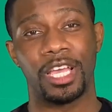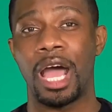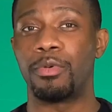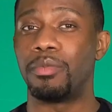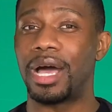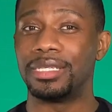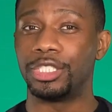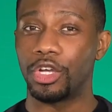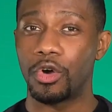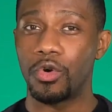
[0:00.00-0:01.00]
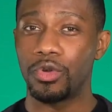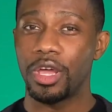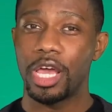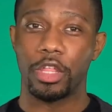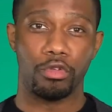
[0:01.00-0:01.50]
compromise showed
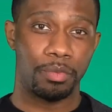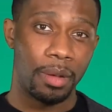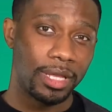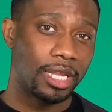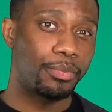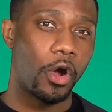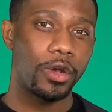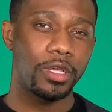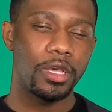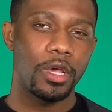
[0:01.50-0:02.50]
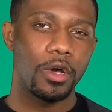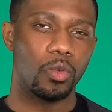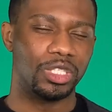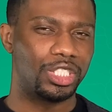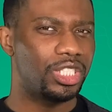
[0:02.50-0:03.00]
the Republican Party
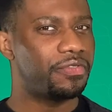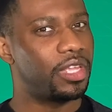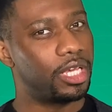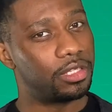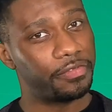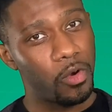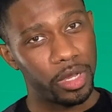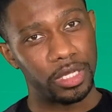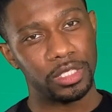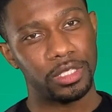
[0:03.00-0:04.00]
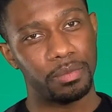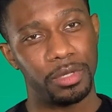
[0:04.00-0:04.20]
was shifting its focus,